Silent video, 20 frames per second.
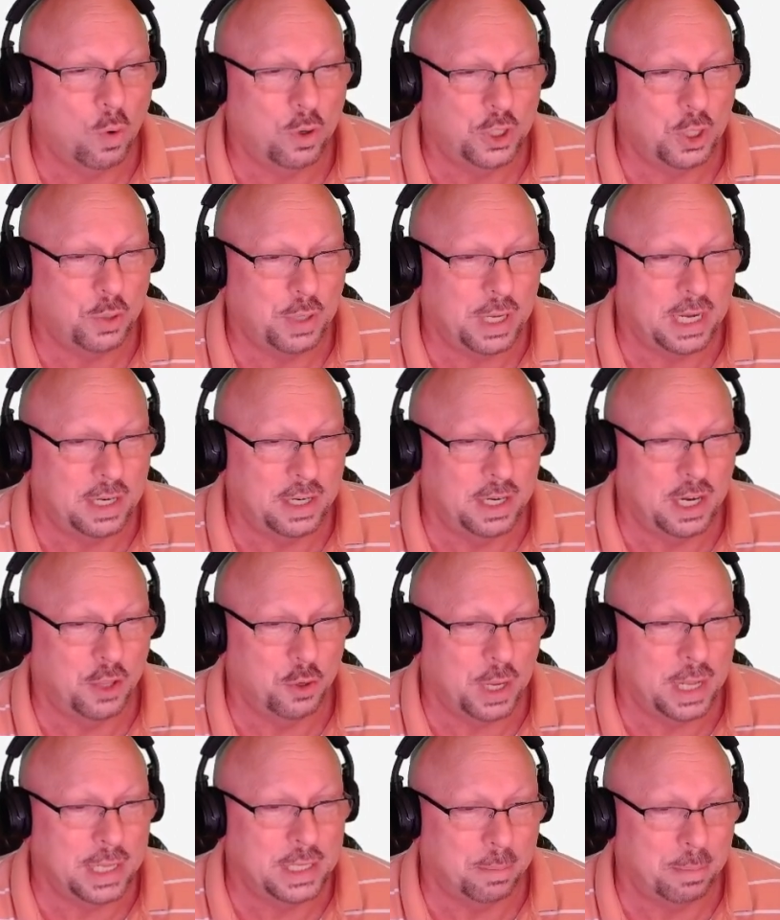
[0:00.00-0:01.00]
So yet another,
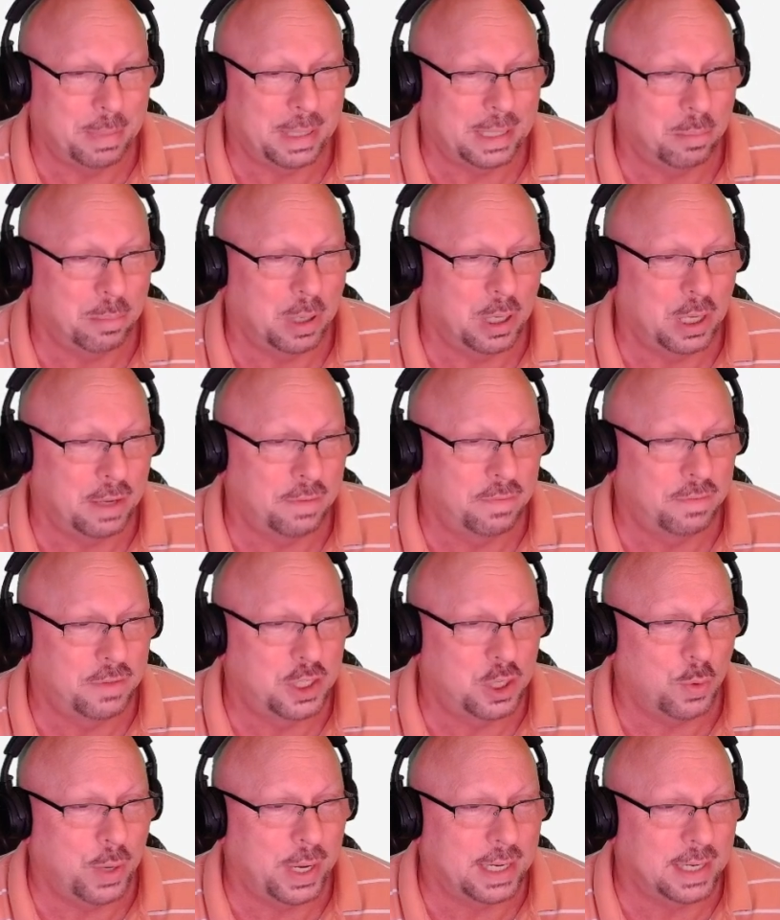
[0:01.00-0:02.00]
that's a big buff.
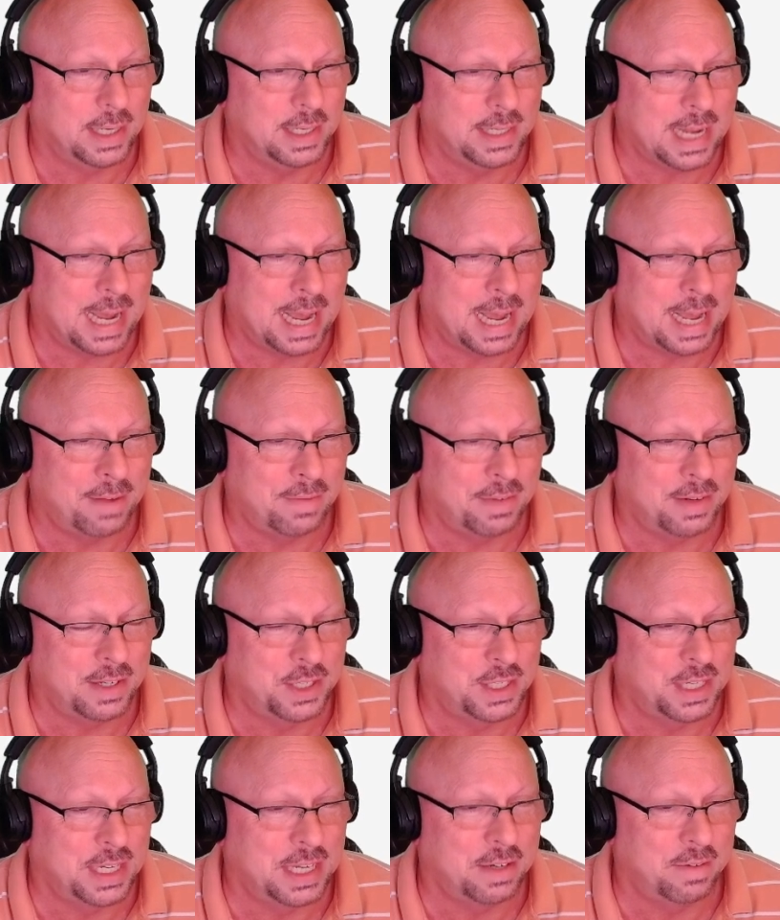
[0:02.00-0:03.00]
So it can dive and
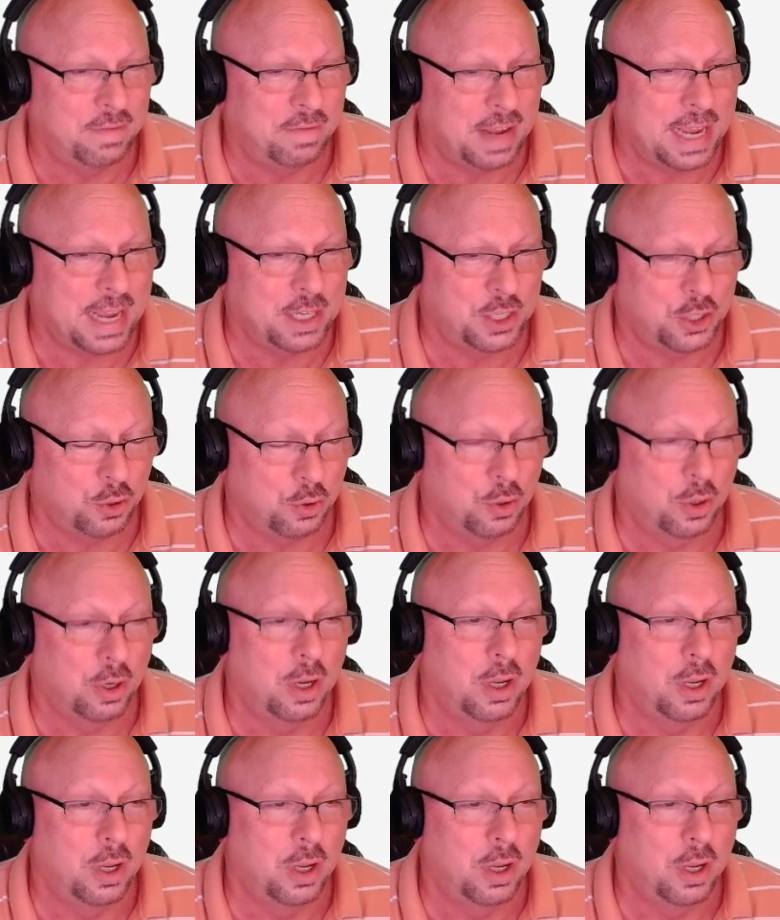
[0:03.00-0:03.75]
ascend faster.